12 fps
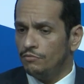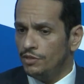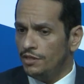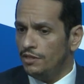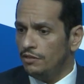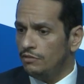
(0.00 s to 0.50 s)
We
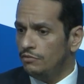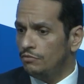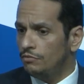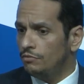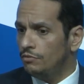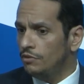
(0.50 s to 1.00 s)
need
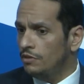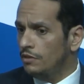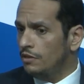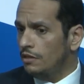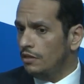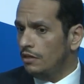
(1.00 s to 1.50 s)
to
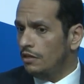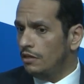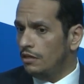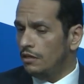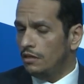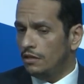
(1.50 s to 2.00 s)
uh,
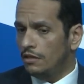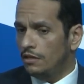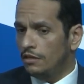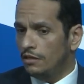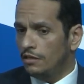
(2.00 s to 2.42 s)
uh,